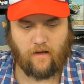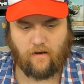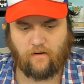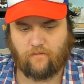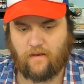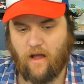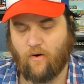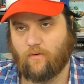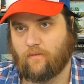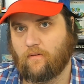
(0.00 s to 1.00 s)
Uh,
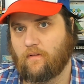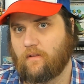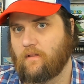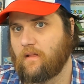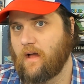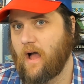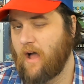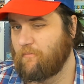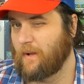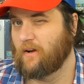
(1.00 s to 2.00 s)
now,
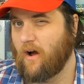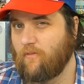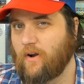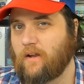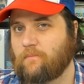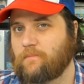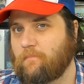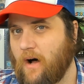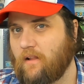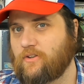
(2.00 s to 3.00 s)
I've been covering
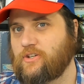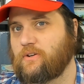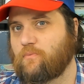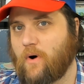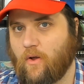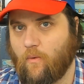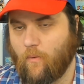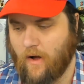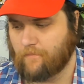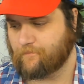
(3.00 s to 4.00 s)
Memeology one oh
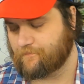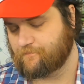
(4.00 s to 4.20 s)
one.